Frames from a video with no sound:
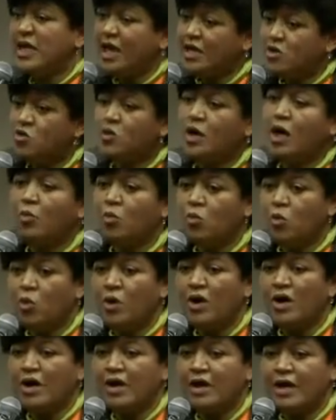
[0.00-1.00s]
can you come
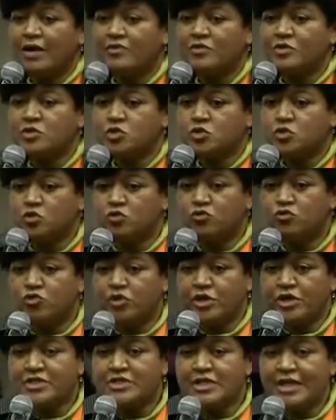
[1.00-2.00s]
work at the school
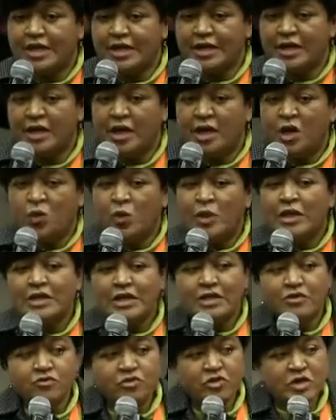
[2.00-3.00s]
for a day? We'll
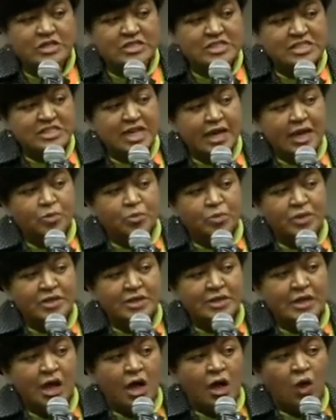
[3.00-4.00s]
give you a
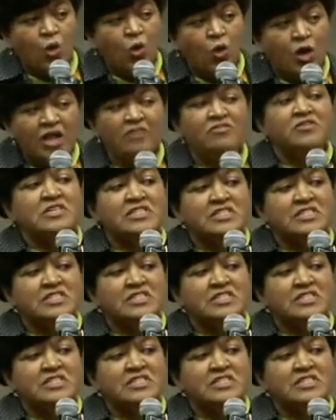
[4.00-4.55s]
stipend. All of a